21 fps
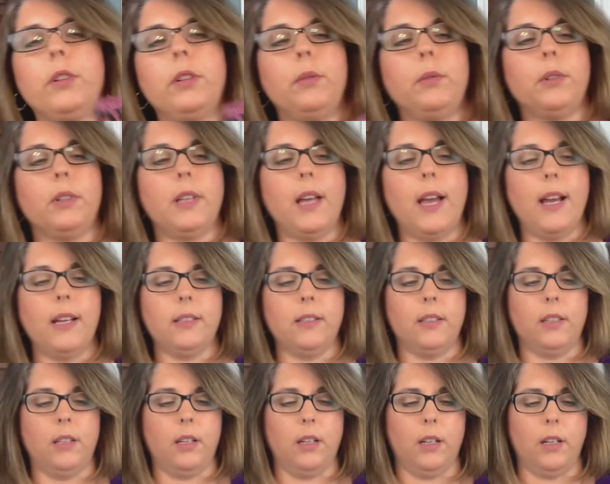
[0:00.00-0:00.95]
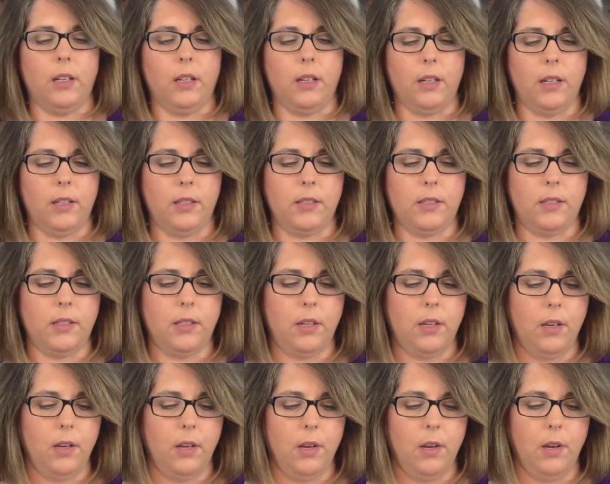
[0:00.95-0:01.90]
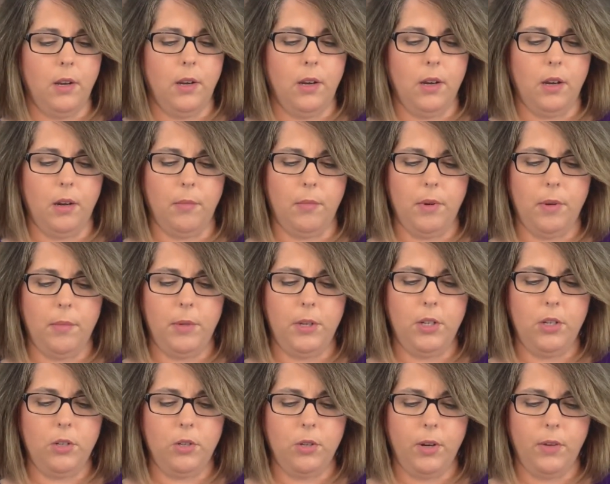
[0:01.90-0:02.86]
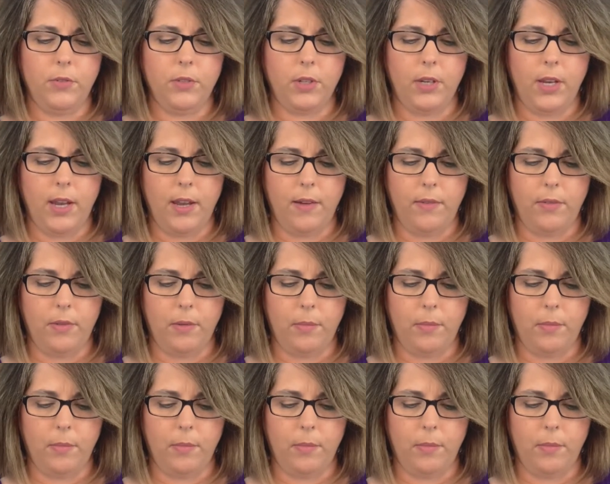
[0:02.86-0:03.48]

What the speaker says: relaxing, and it's I mean, you do have to have the